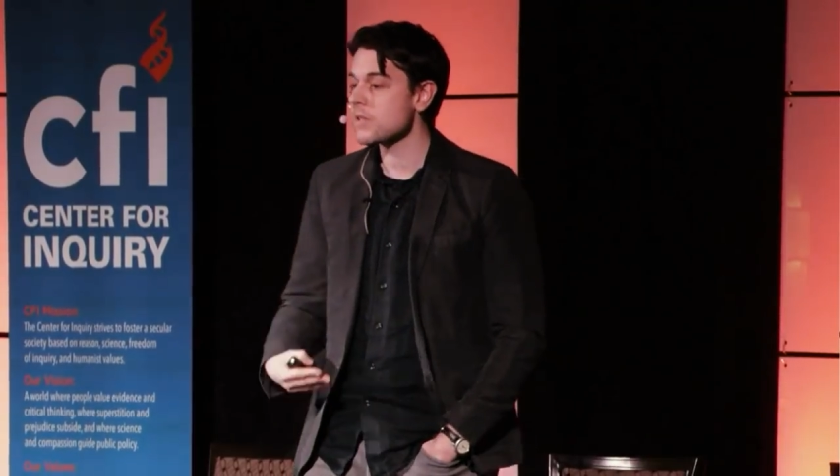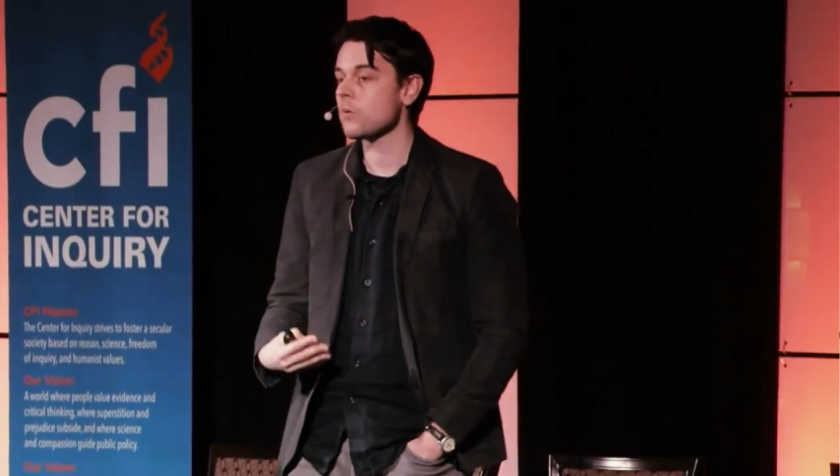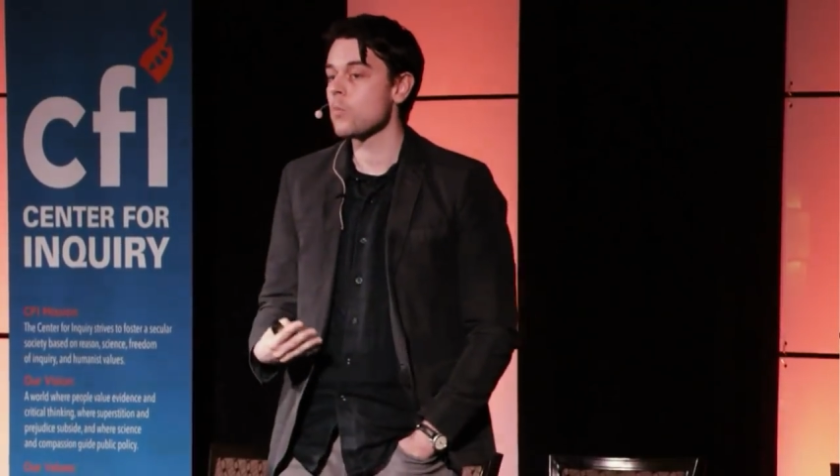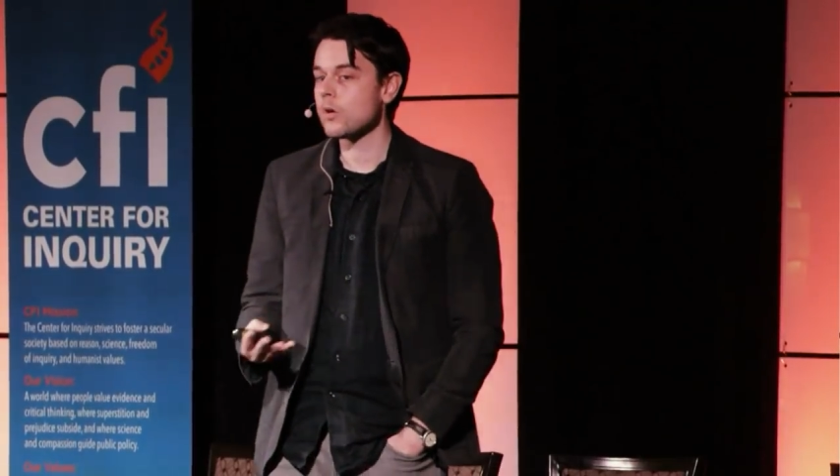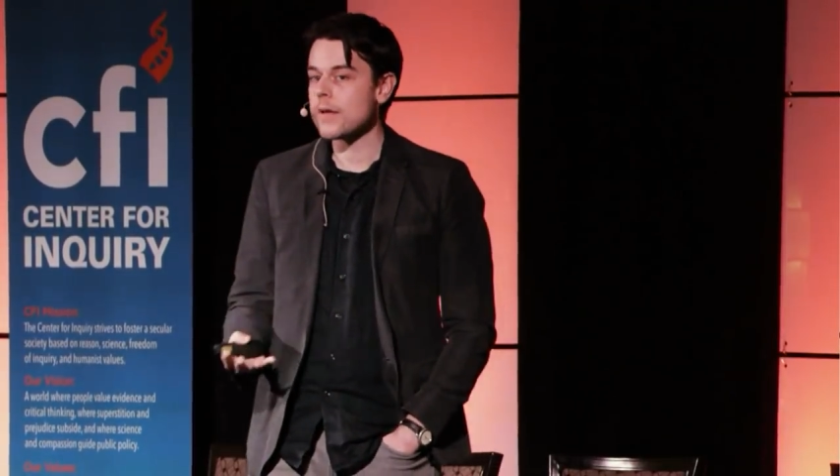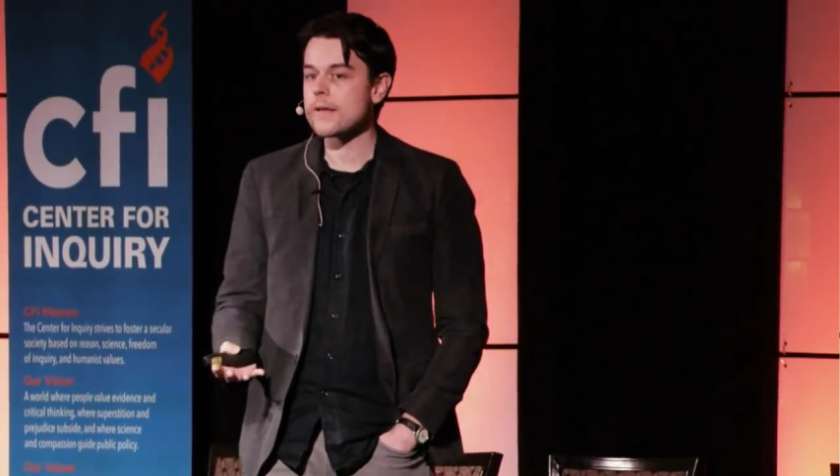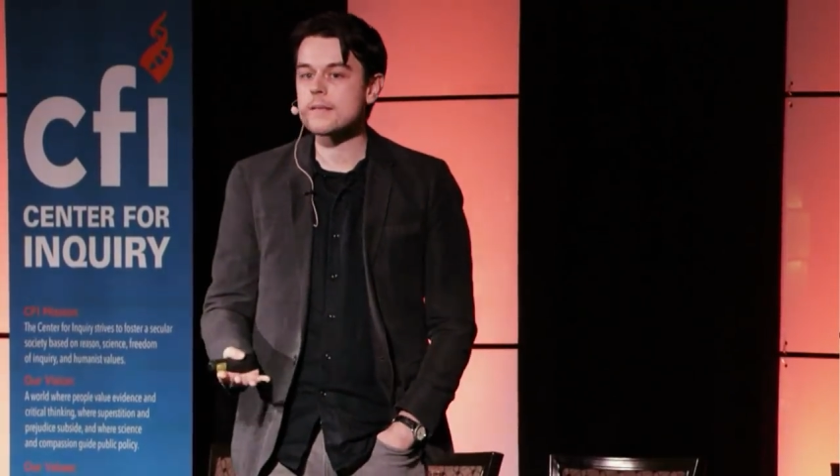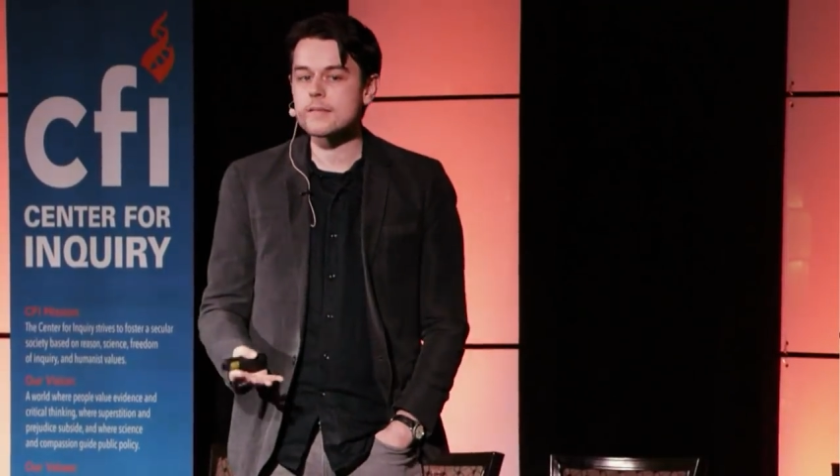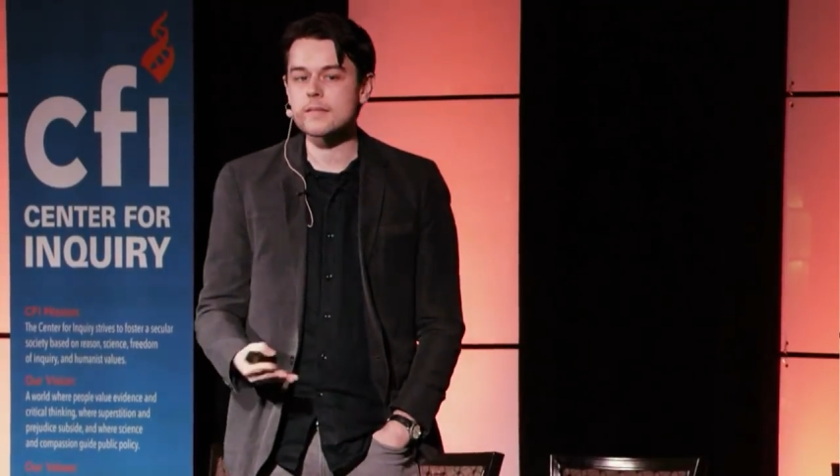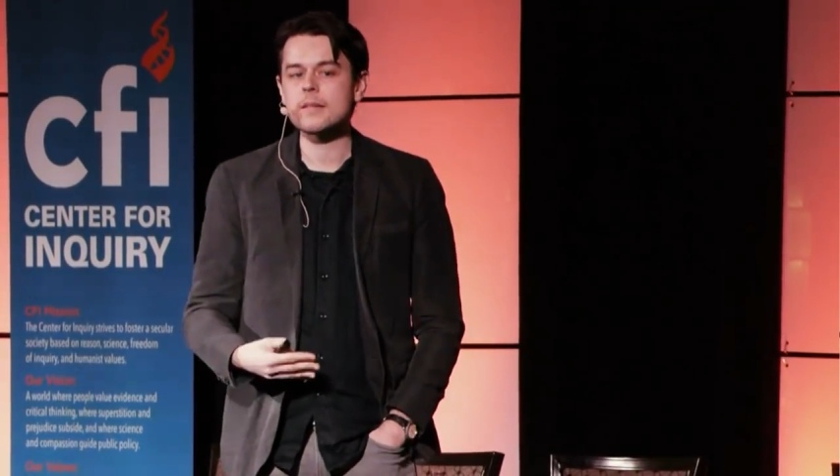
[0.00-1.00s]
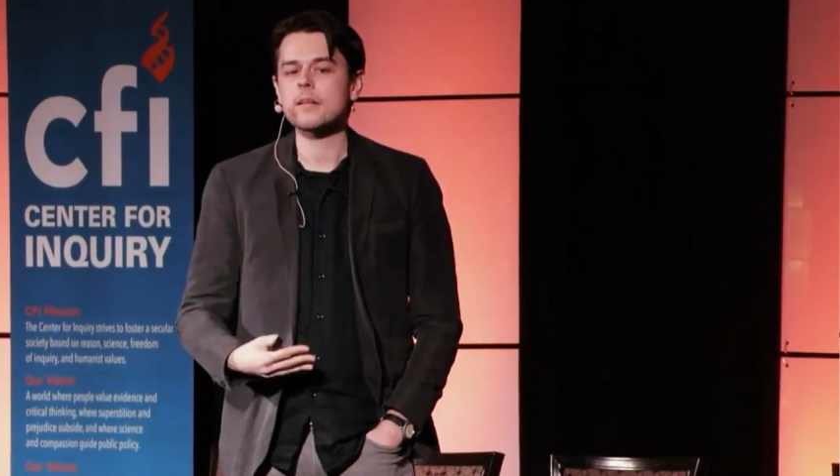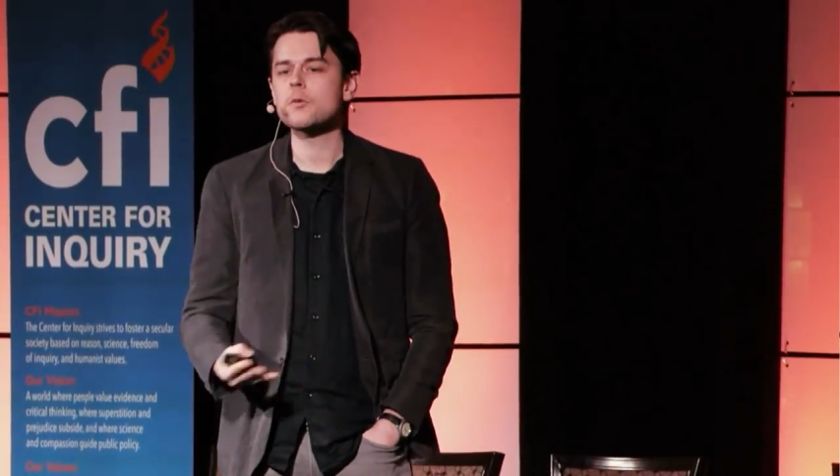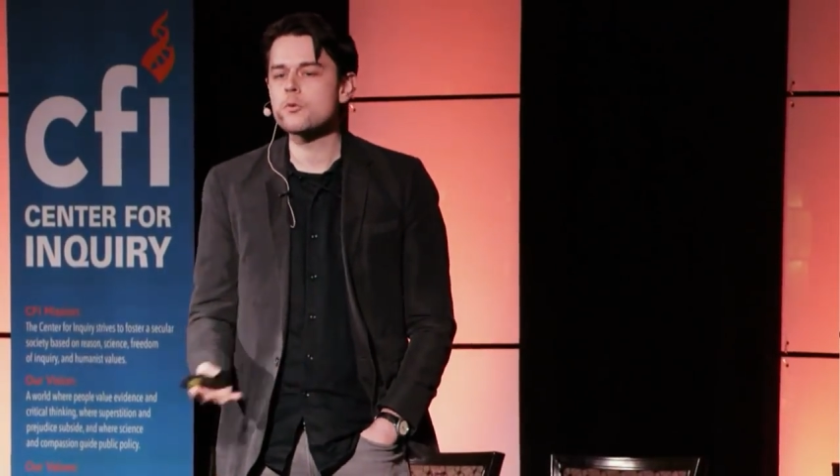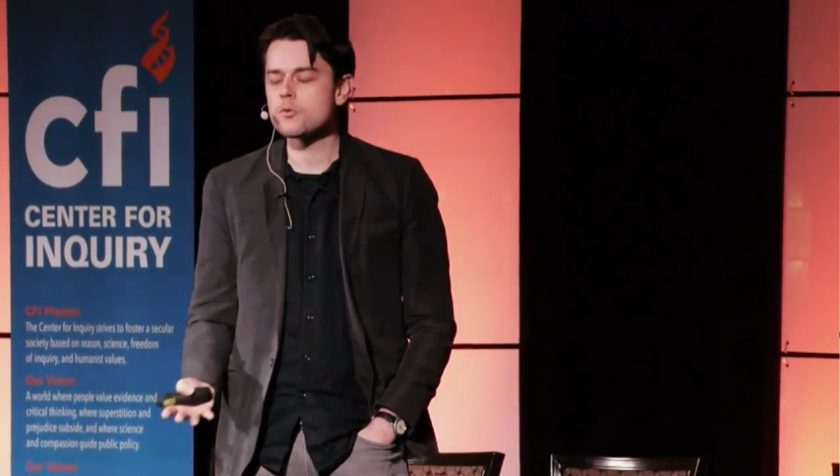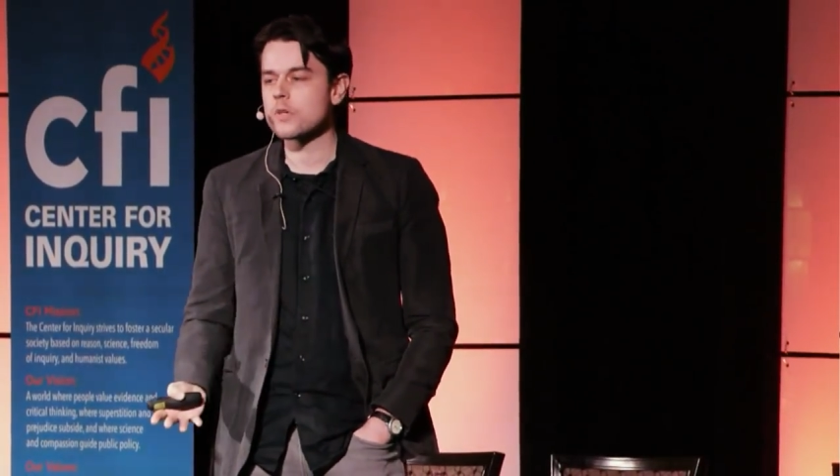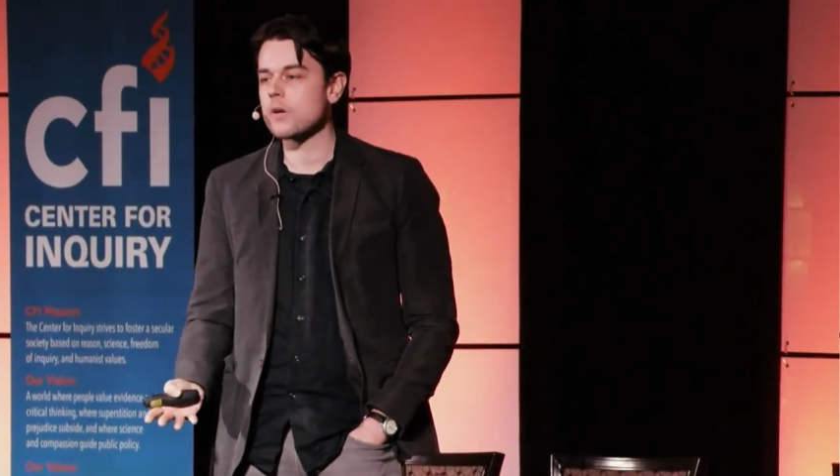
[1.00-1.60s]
They were more likely to see illusory